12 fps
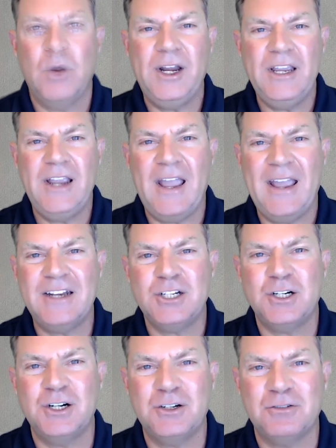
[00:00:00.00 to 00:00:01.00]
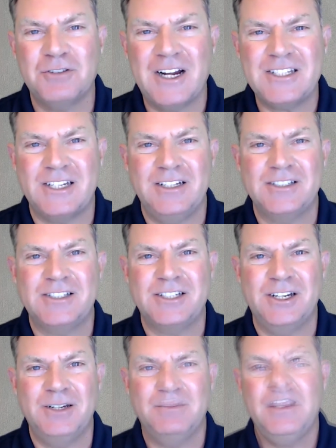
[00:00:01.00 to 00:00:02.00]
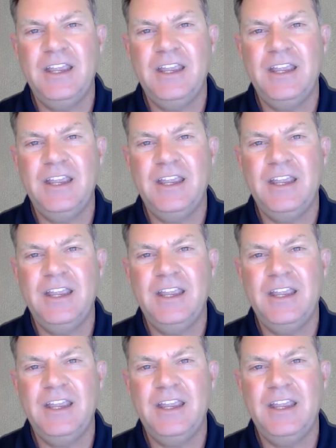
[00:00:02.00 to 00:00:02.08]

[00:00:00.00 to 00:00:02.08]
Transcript: When he entered residency,